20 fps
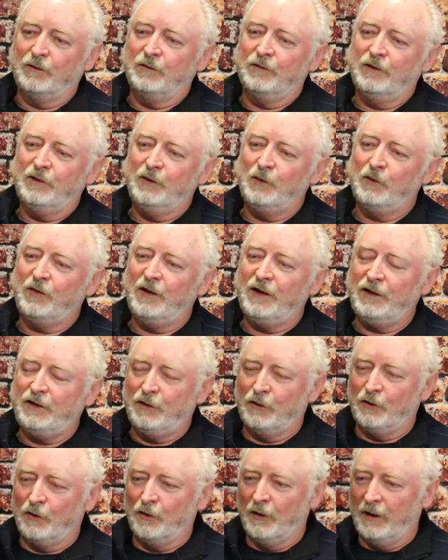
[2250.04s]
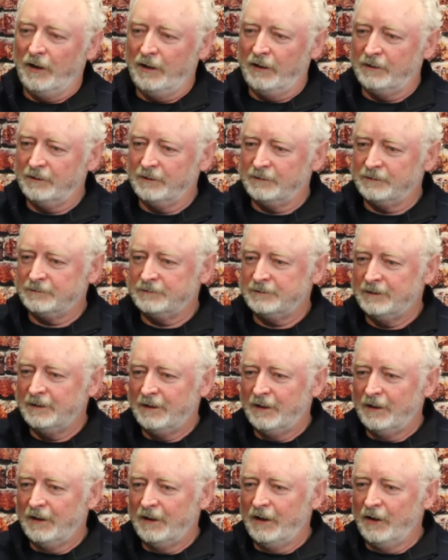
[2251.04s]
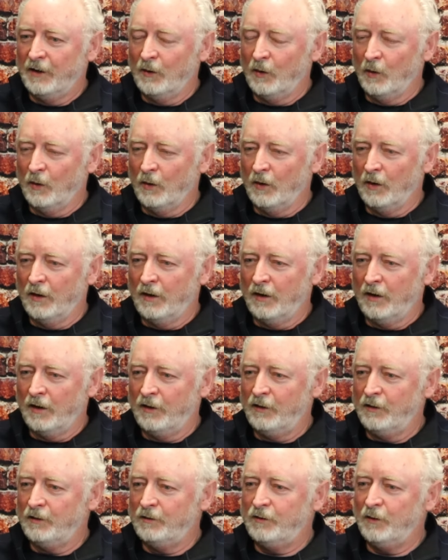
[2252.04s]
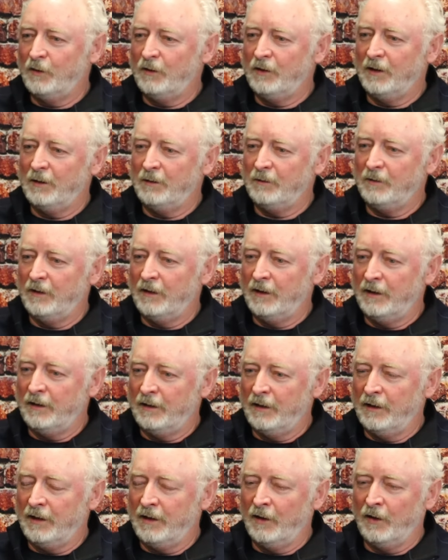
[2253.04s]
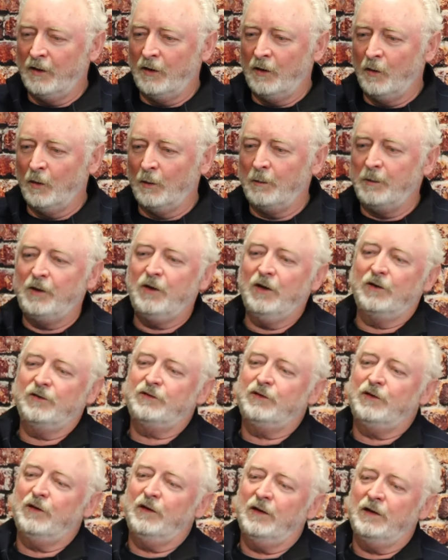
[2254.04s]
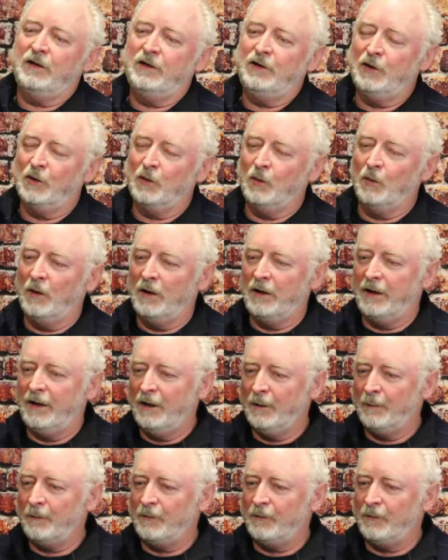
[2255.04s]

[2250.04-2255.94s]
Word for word: you think you're great or are you doing it or because you want to help